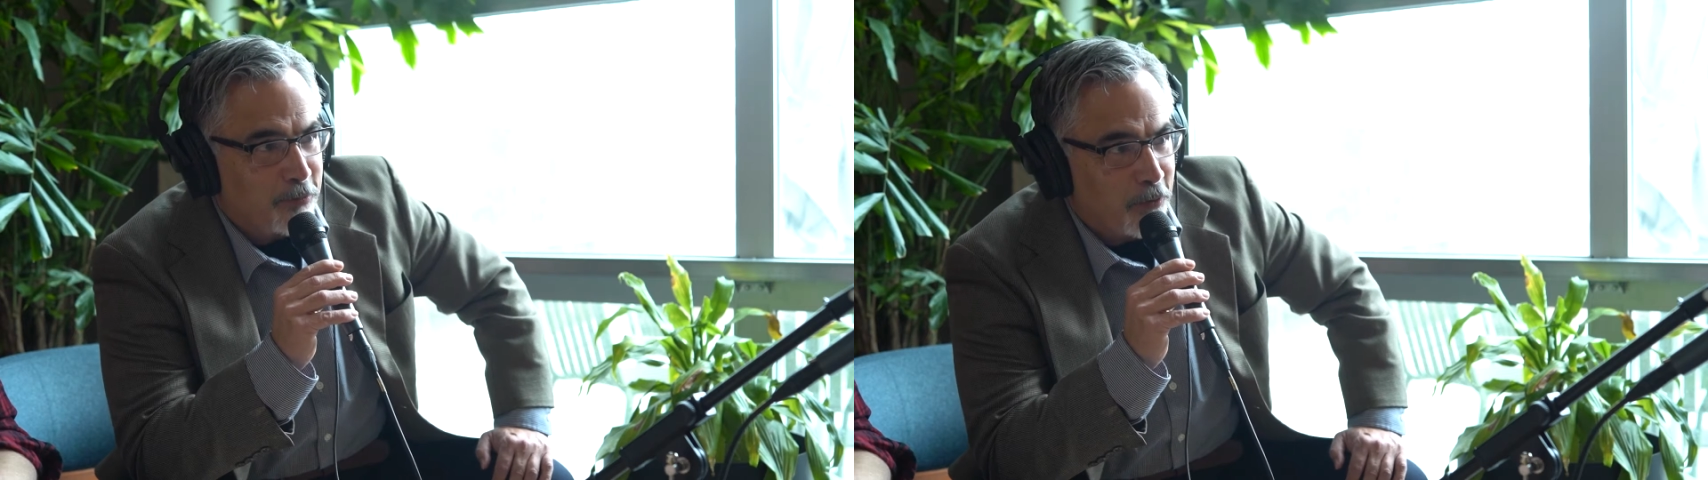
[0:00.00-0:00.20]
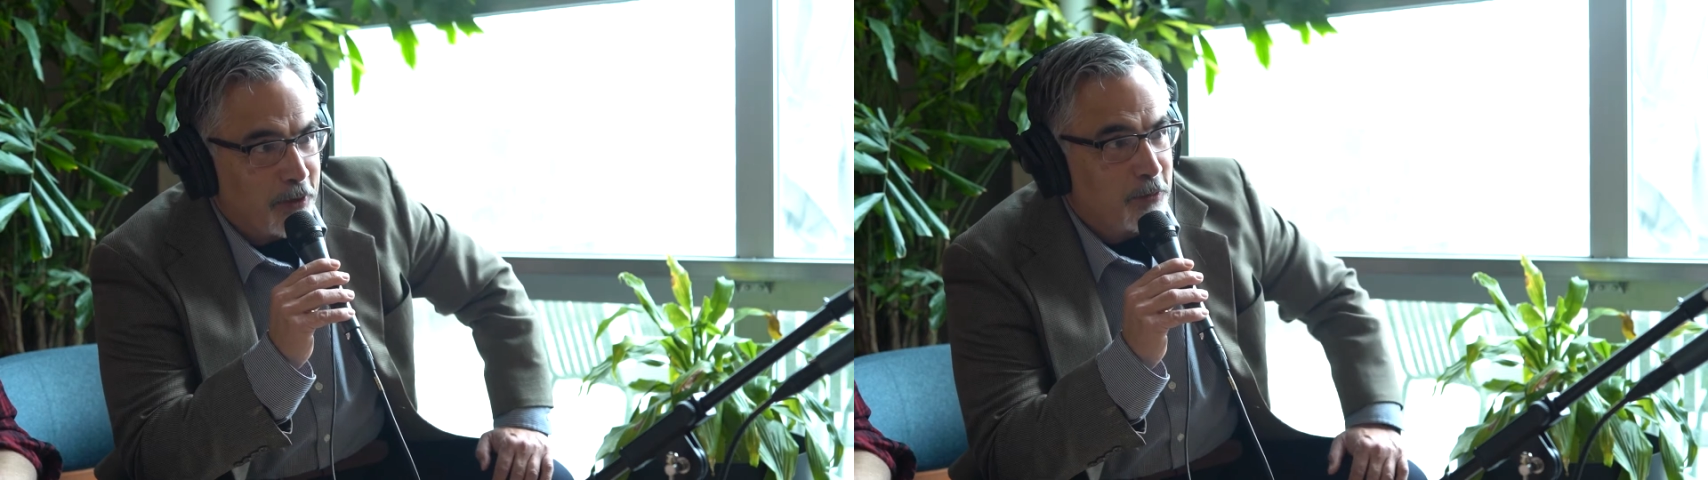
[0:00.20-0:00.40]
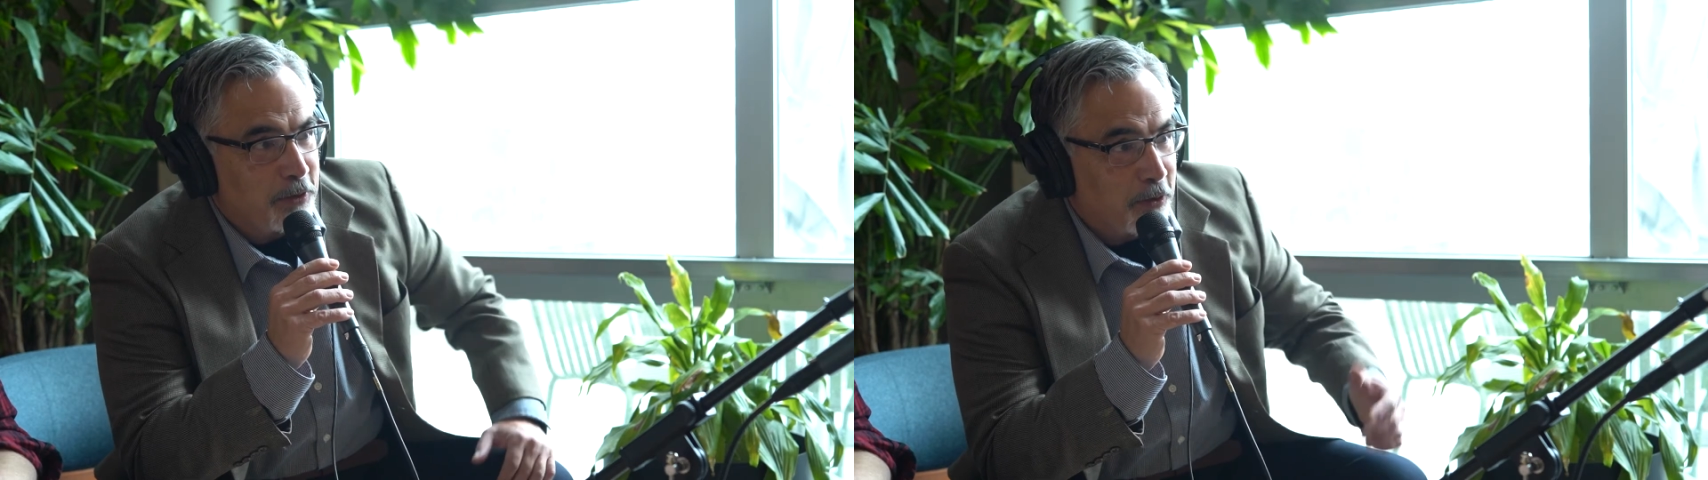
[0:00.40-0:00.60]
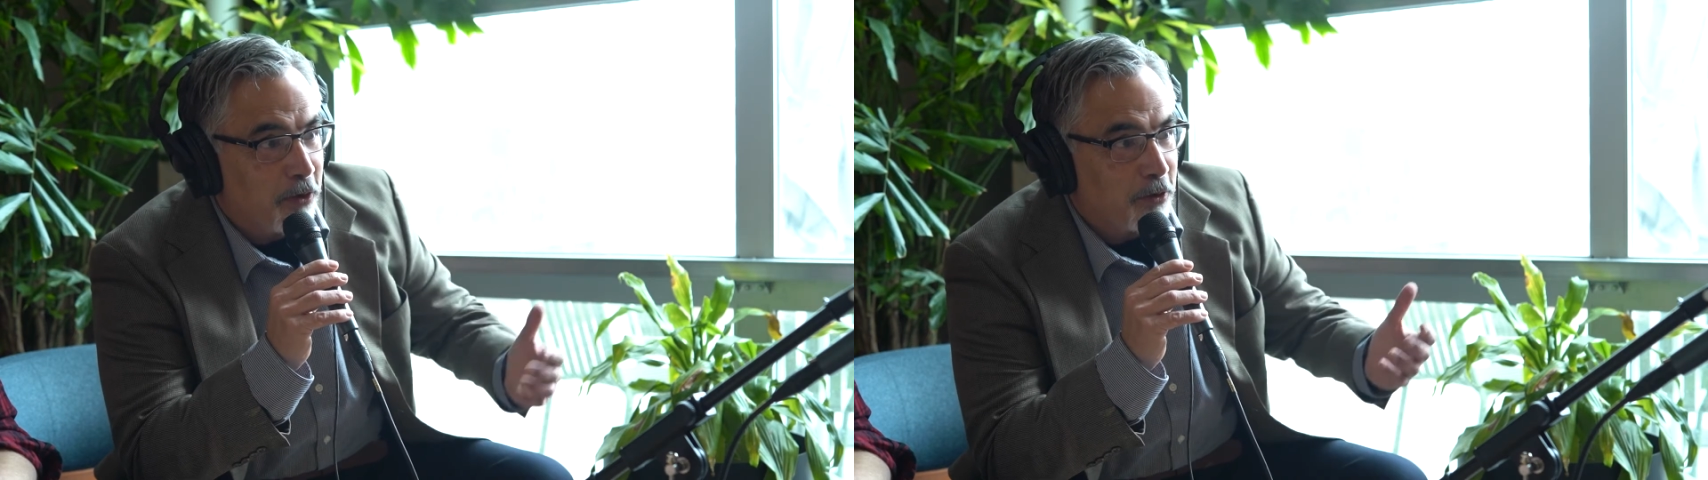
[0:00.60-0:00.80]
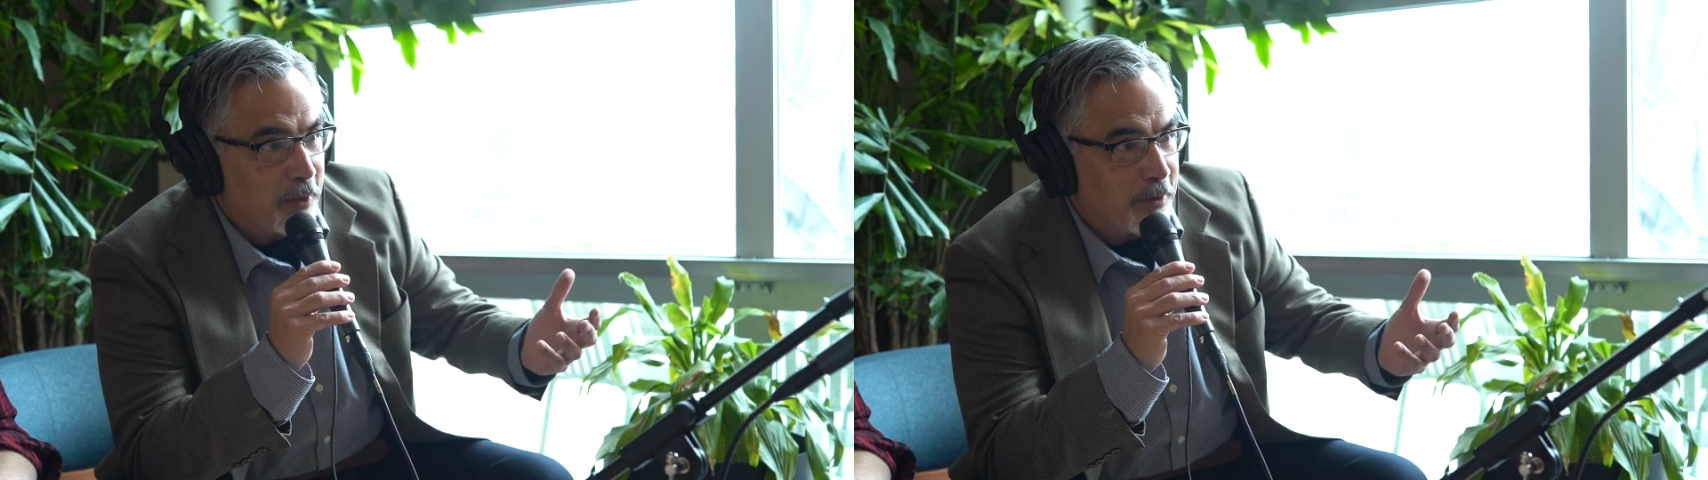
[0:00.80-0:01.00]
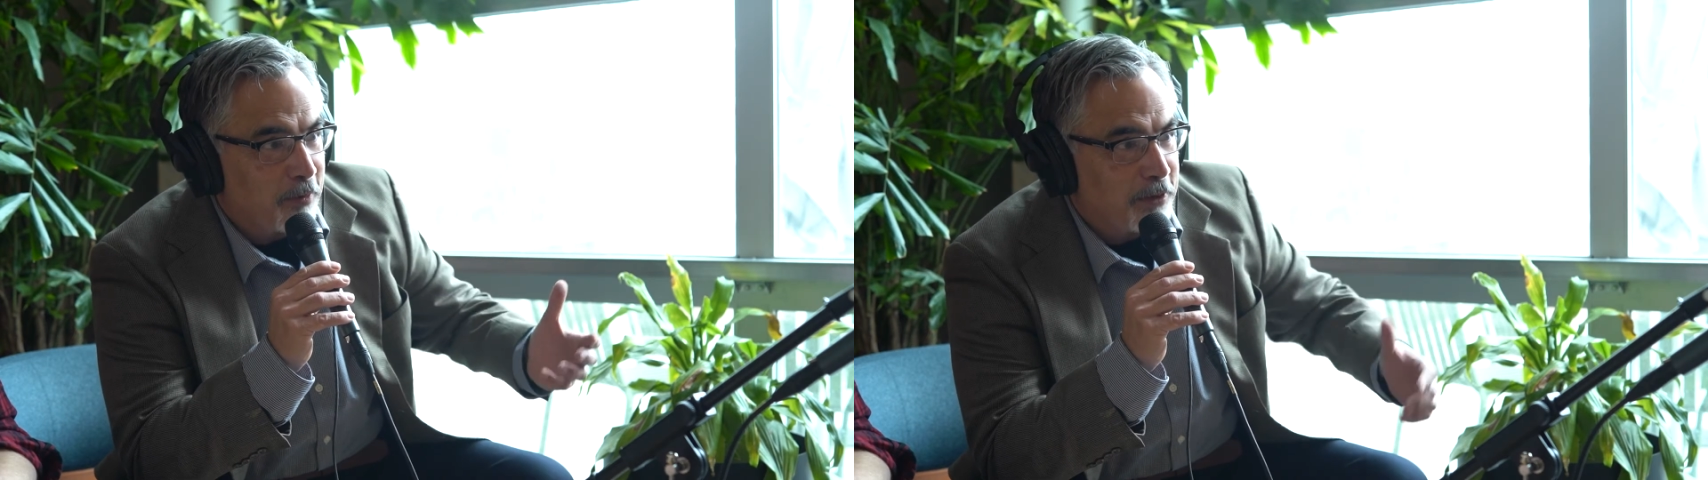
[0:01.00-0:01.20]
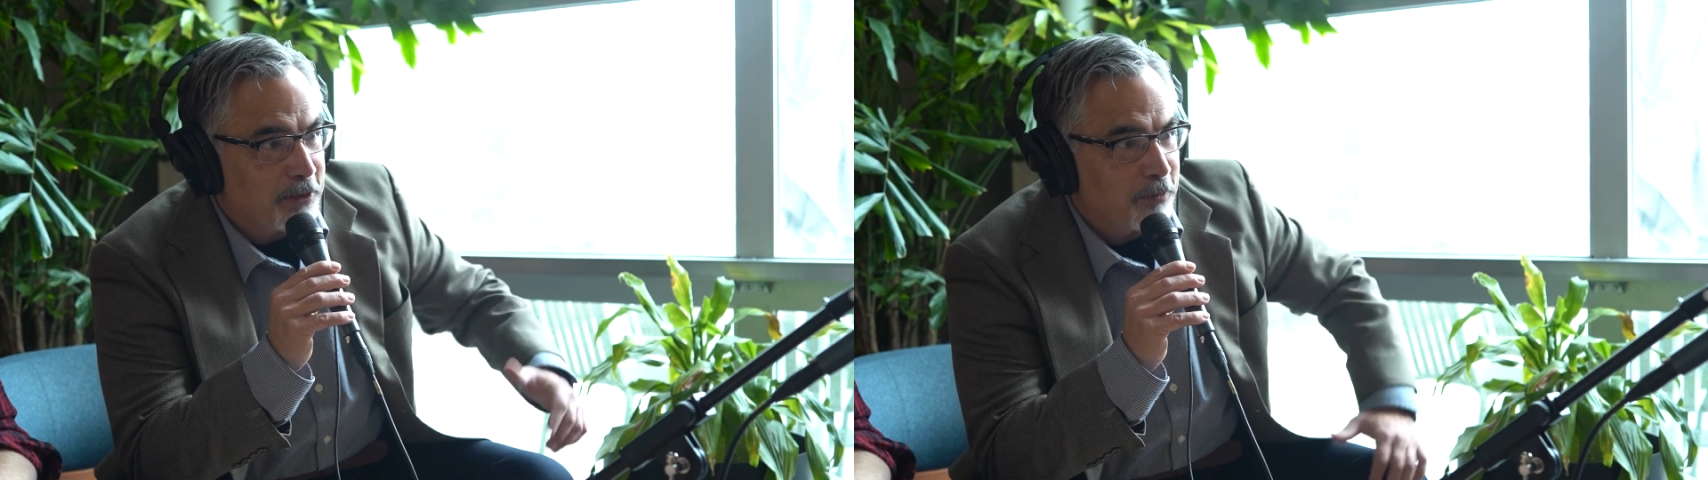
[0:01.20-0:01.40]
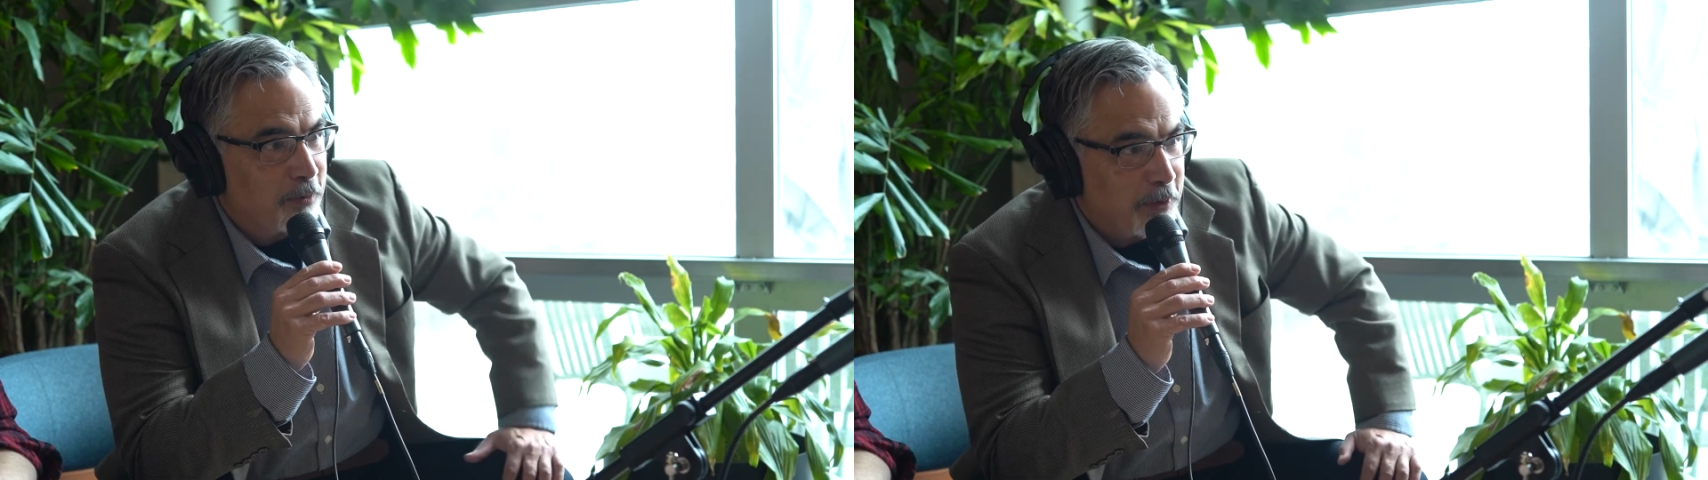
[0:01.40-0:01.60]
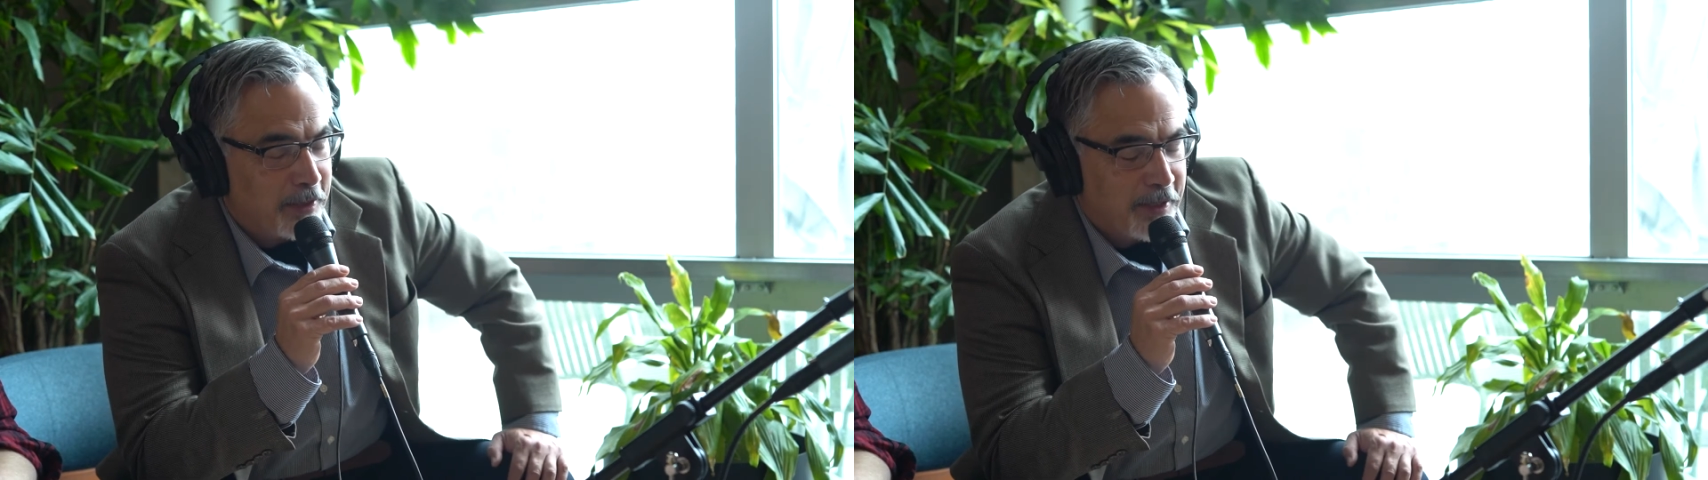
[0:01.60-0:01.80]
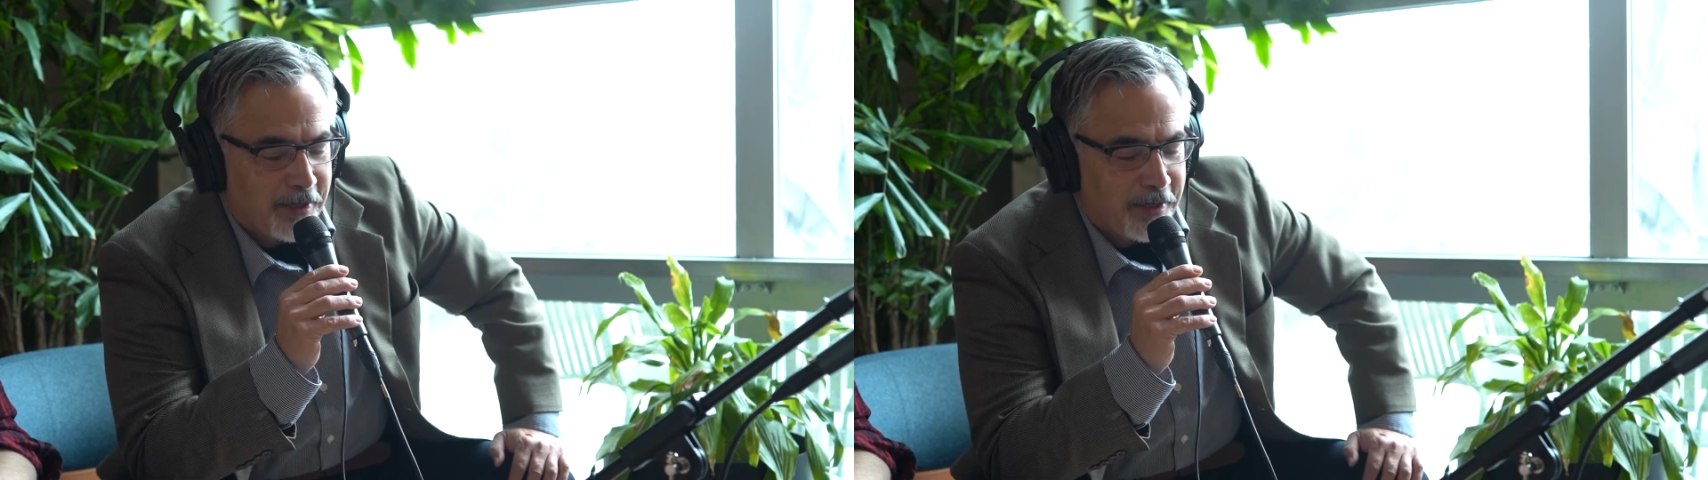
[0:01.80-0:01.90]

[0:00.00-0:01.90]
voice when you called me, when we